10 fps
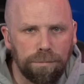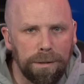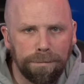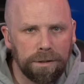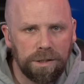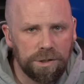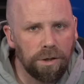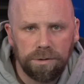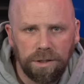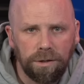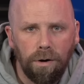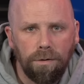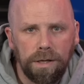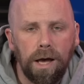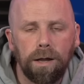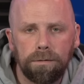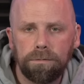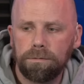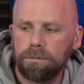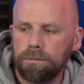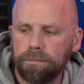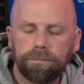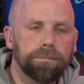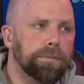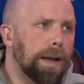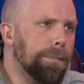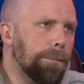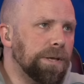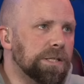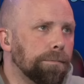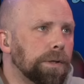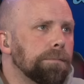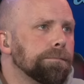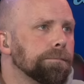people to the shows that they're already on. That might be something.